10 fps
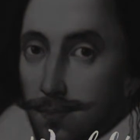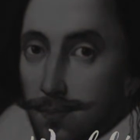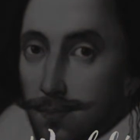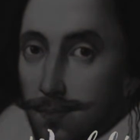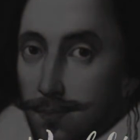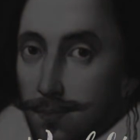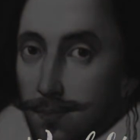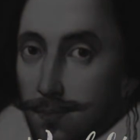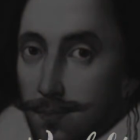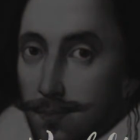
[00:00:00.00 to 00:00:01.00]

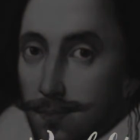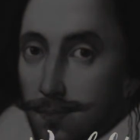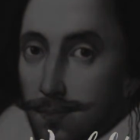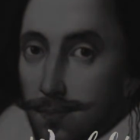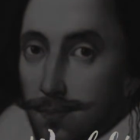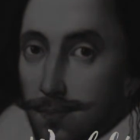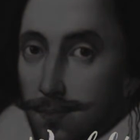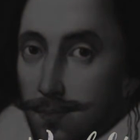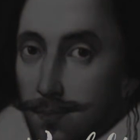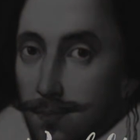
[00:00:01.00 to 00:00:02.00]

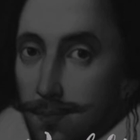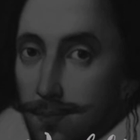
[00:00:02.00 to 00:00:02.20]
[no speech]